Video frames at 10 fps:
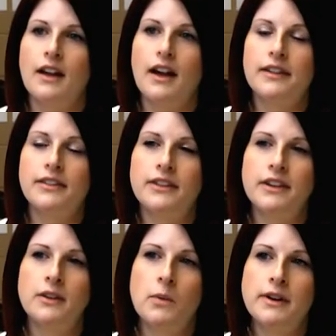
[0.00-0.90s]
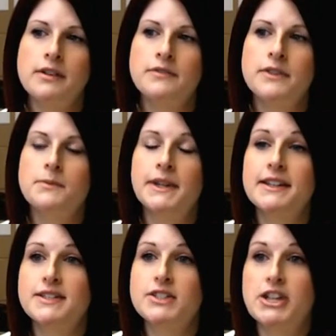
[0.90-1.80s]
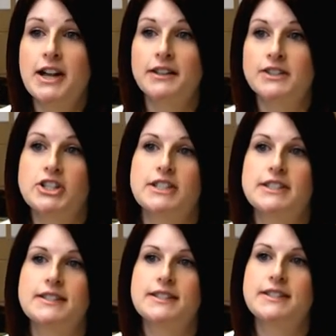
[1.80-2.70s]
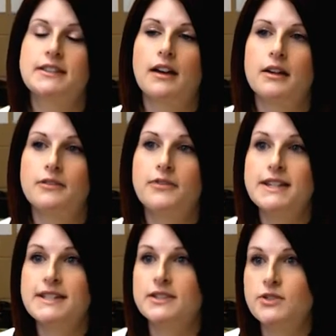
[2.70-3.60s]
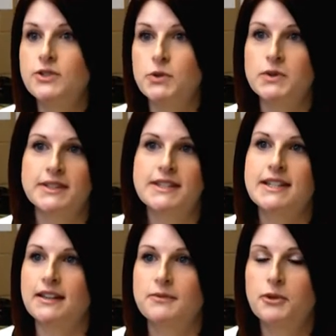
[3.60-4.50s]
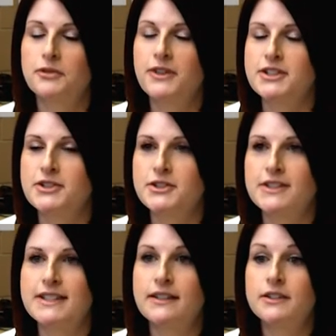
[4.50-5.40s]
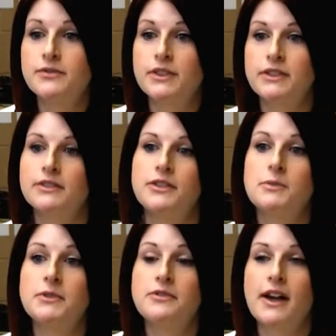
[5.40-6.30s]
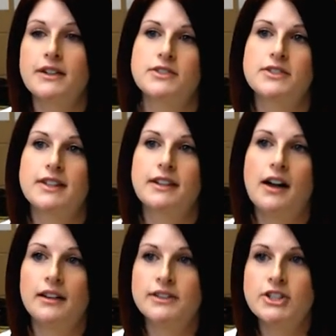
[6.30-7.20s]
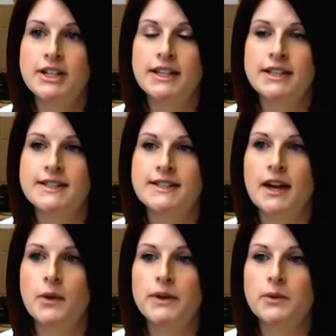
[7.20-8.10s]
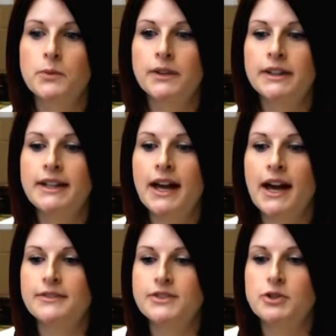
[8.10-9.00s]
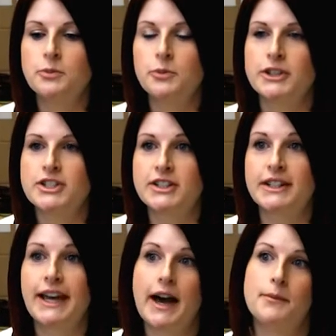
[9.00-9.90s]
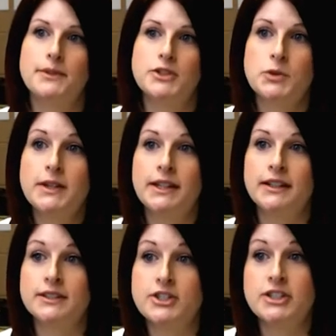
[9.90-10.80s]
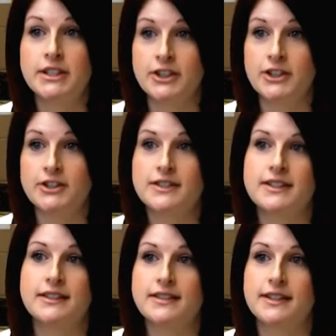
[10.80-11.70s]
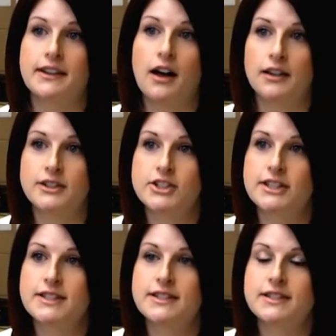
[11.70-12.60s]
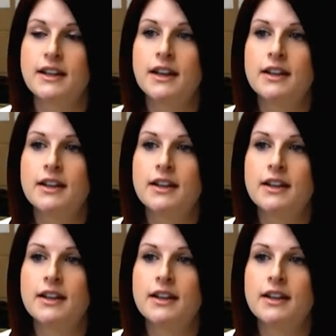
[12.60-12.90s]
I think one of the biggest challenges uh, facing students and professionals in the field of human factor psychology is that we really have to bridge the gap between engineers and psychologists.